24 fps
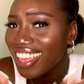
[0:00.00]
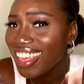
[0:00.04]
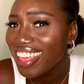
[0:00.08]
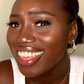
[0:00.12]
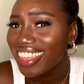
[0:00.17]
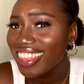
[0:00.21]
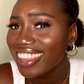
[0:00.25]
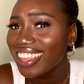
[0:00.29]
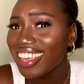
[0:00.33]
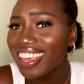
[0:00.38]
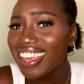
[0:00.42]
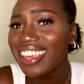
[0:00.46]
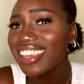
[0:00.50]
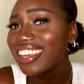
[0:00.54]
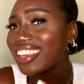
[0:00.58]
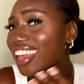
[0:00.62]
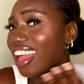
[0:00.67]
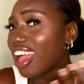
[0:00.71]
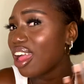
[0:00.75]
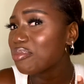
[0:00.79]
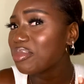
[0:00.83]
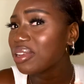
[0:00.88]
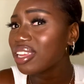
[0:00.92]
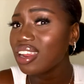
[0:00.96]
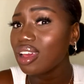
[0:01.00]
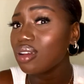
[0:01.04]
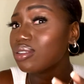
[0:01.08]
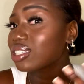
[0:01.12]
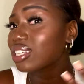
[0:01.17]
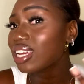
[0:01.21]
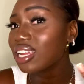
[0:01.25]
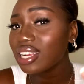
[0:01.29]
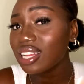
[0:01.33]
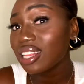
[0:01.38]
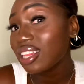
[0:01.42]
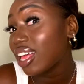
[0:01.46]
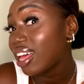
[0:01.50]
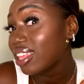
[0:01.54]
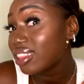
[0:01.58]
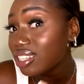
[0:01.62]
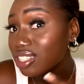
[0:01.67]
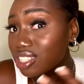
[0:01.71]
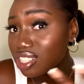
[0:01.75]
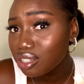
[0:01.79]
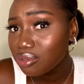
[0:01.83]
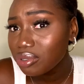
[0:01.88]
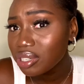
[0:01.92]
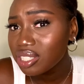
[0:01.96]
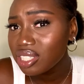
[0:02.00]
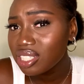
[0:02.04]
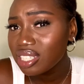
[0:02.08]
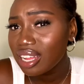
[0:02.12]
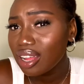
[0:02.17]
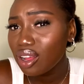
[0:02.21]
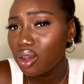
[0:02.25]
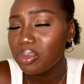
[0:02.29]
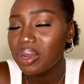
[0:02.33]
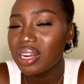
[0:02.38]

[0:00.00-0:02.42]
Like, I mean, I was kind of glad that she reached out,